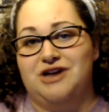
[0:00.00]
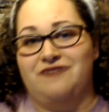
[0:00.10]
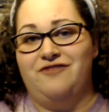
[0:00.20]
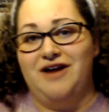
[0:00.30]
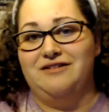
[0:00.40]
I
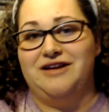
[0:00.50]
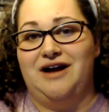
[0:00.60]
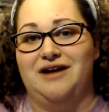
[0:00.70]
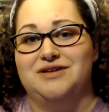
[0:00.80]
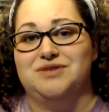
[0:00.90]
finally
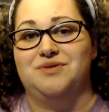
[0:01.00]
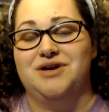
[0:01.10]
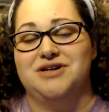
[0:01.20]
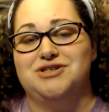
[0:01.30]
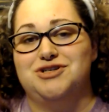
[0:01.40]
got it to
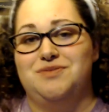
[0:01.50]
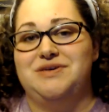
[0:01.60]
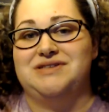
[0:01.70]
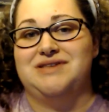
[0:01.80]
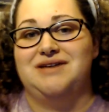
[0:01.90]
where it should
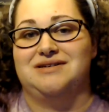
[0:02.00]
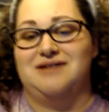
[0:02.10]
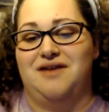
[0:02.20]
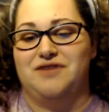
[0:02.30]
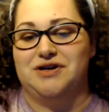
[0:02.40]
be set to
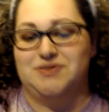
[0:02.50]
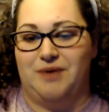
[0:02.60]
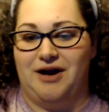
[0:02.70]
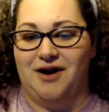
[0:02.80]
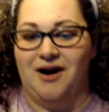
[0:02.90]
never
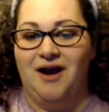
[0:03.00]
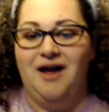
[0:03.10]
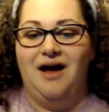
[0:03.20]
expire.